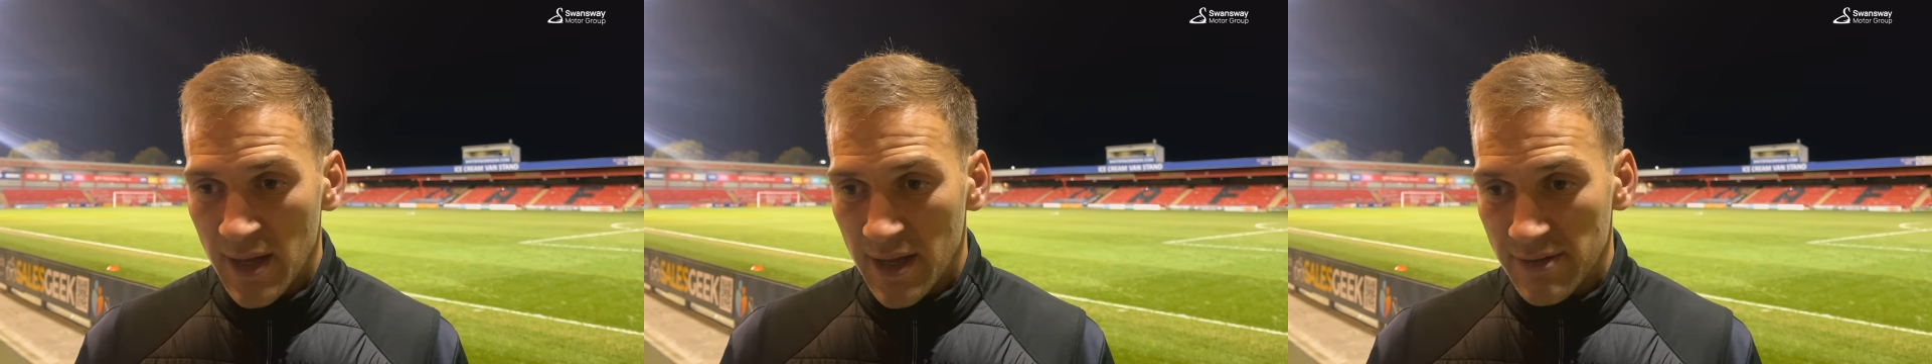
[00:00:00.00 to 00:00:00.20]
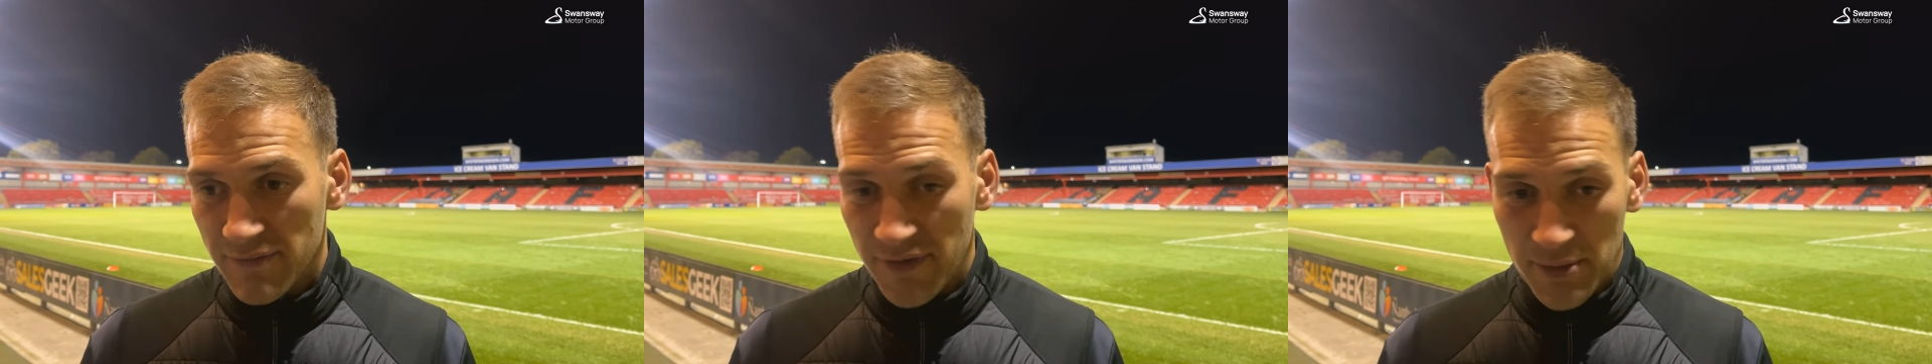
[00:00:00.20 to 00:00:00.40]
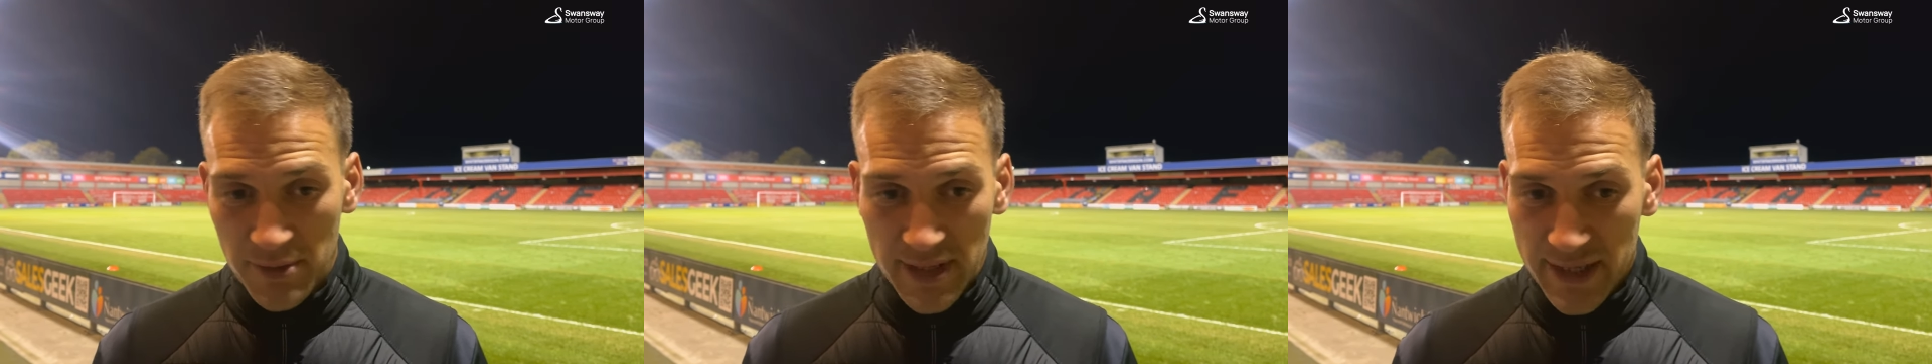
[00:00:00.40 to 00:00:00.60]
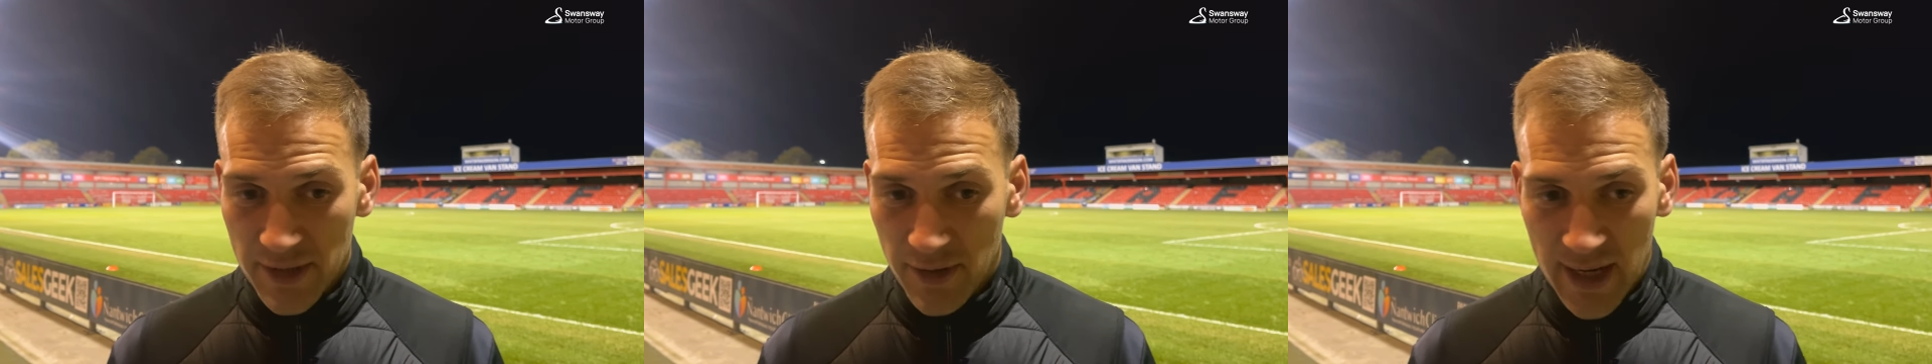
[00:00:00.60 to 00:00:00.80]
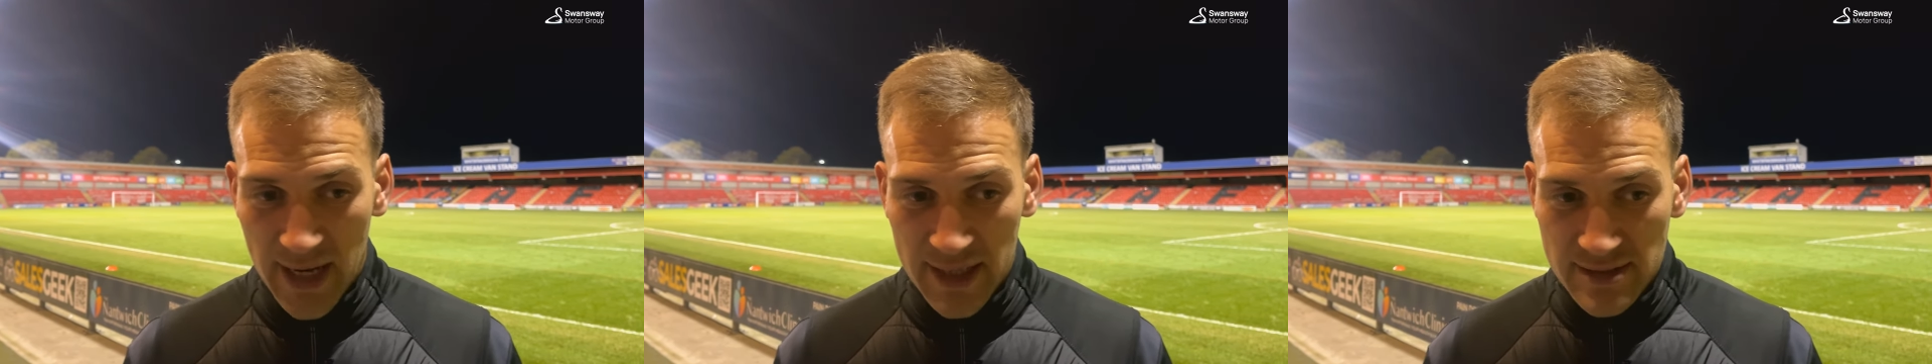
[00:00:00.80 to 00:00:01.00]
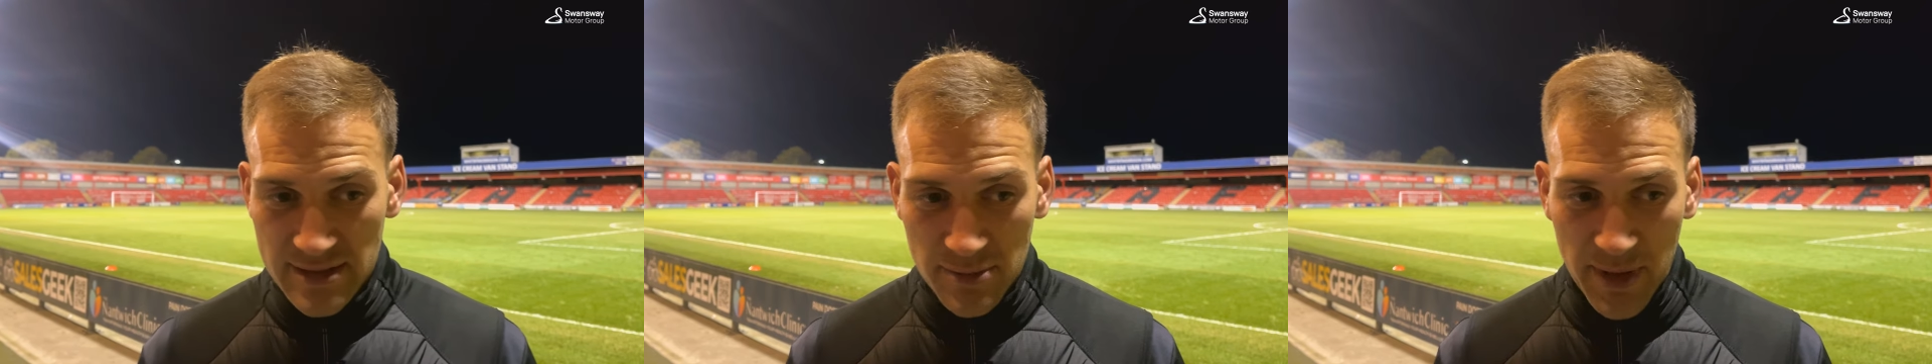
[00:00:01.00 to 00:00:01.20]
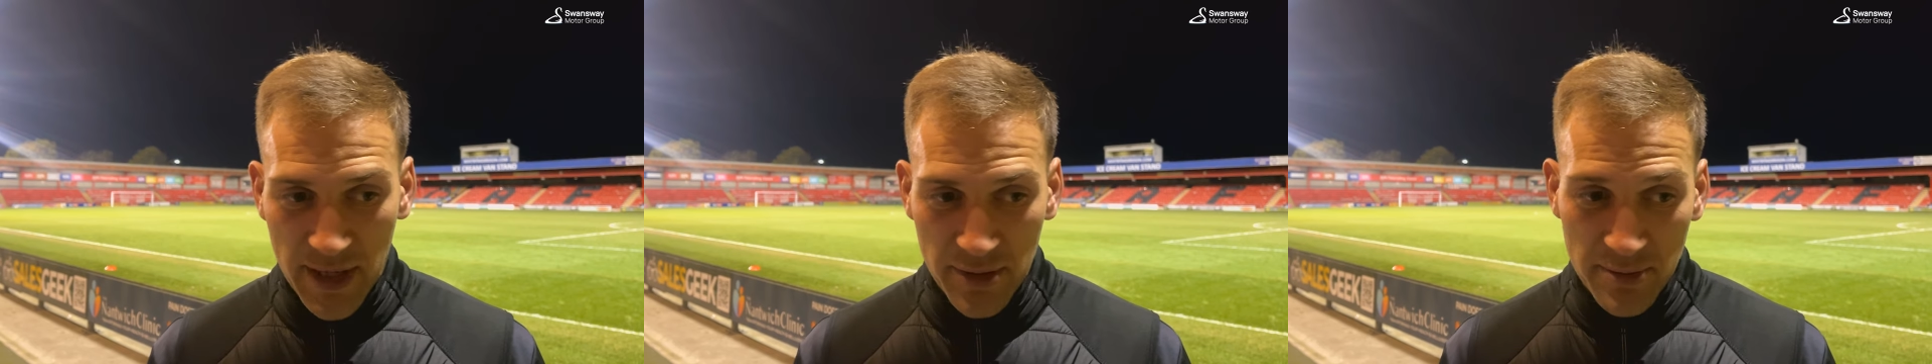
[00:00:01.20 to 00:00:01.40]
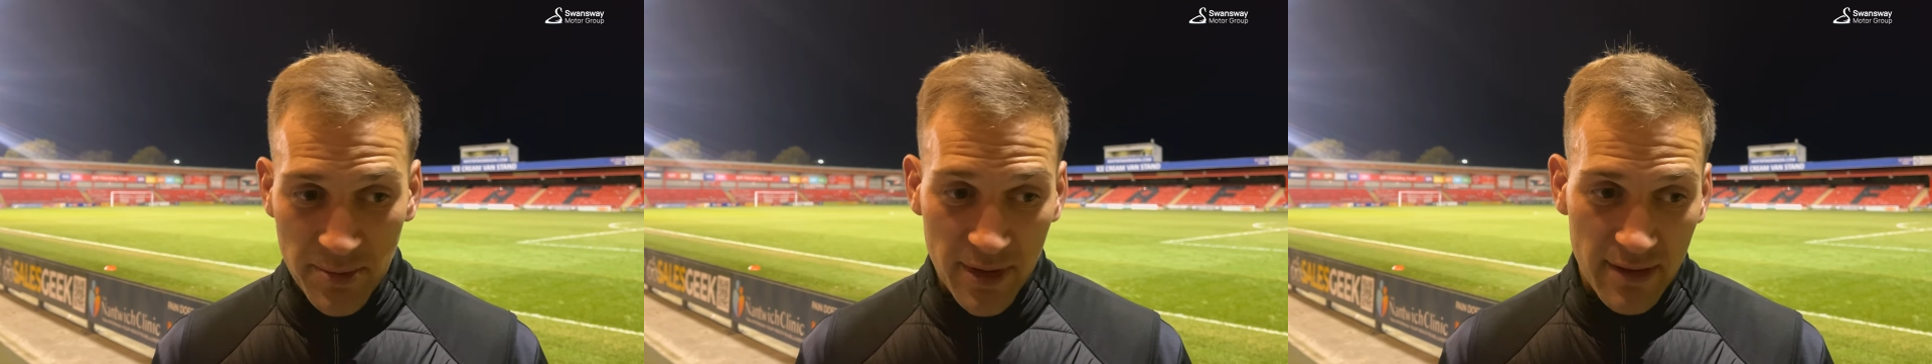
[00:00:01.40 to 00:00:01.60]
Phil nearly got a hand to the
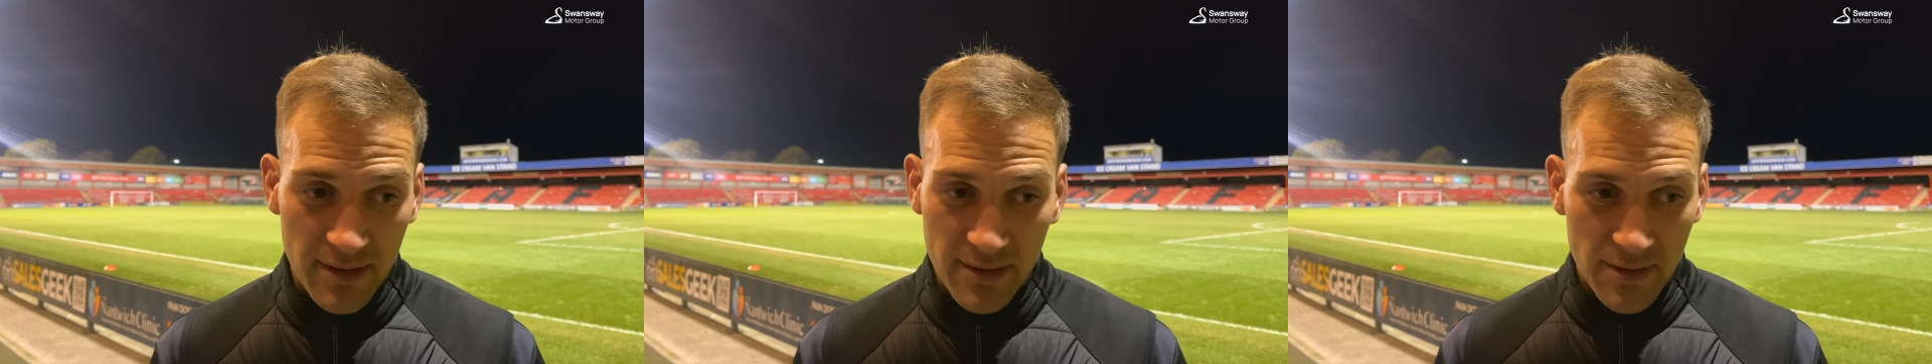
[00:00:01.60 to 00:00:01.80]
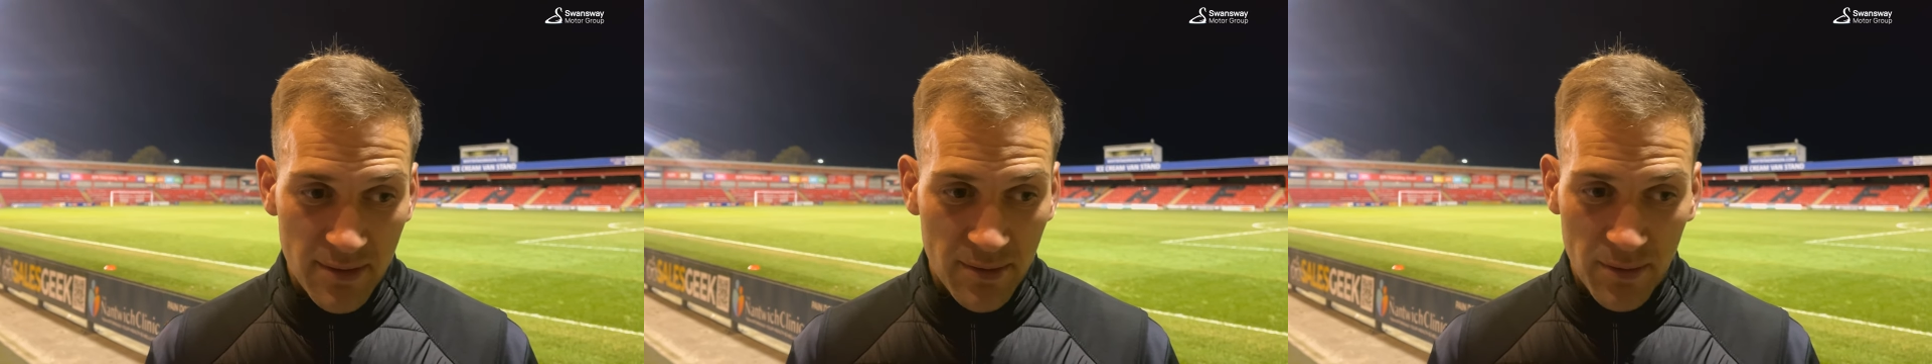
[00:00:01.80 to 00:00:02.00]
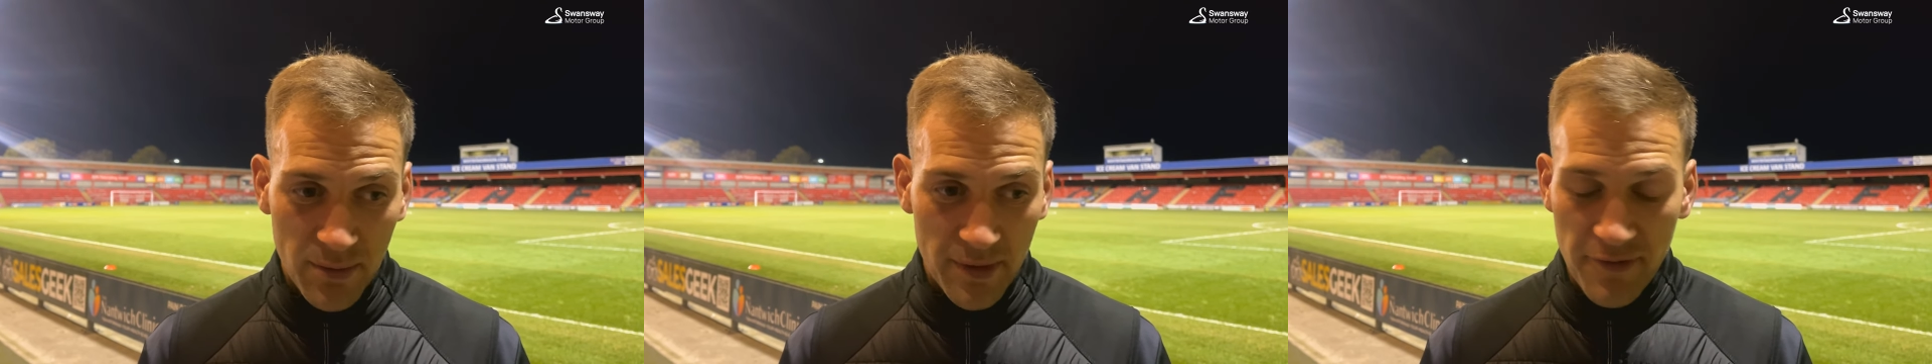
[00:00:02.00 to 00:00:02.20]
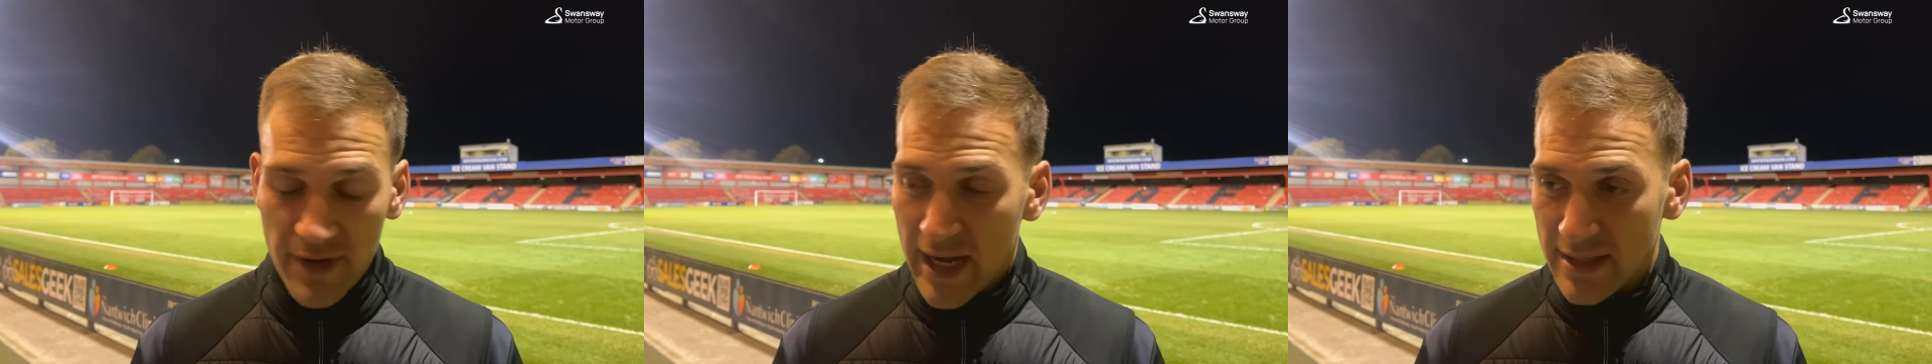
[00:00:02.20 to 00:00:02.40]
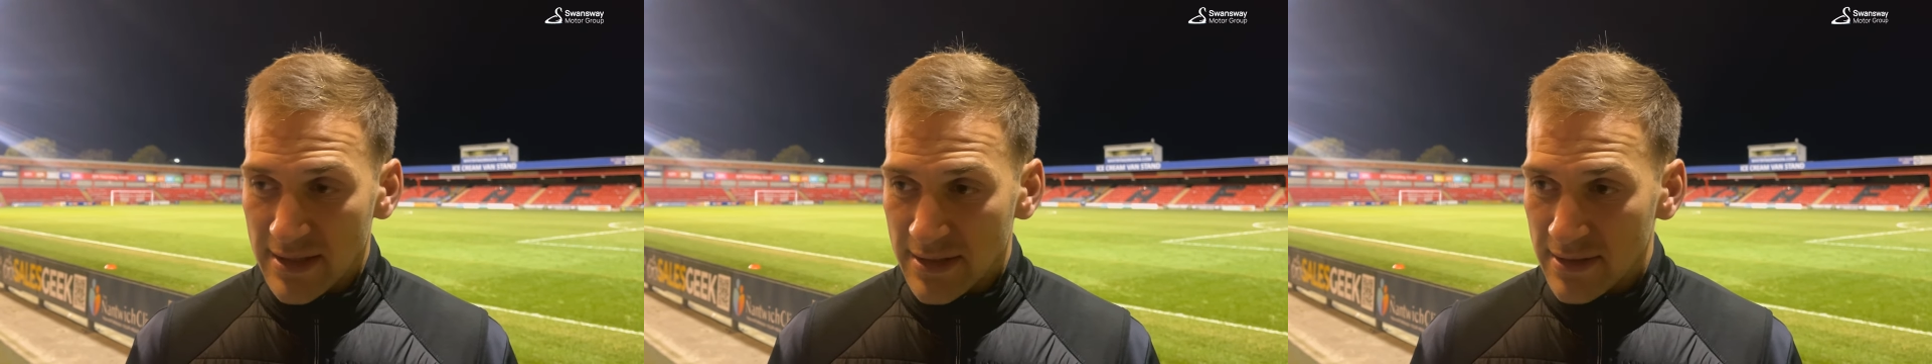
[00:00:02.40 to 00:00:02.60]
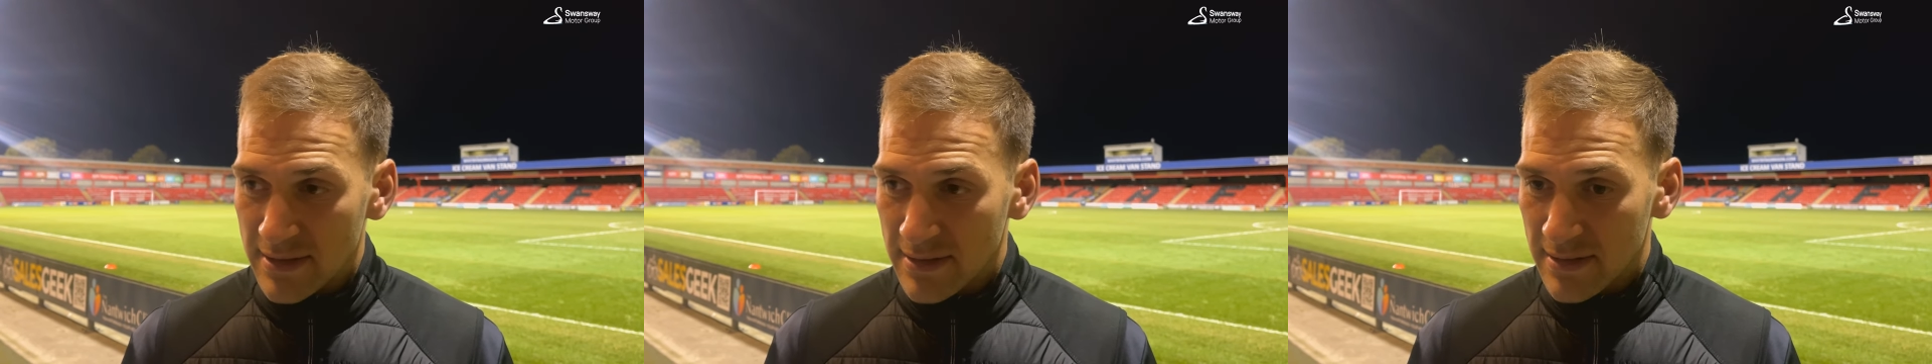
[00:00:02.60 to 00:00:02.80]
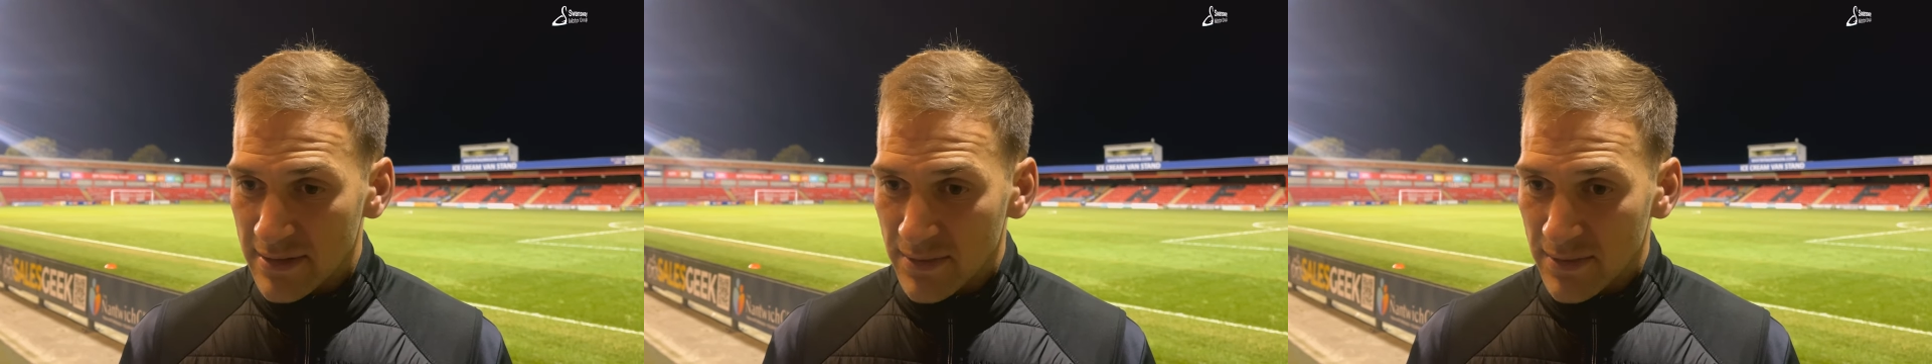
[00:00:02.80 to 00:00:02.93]
penalty, but we reacted.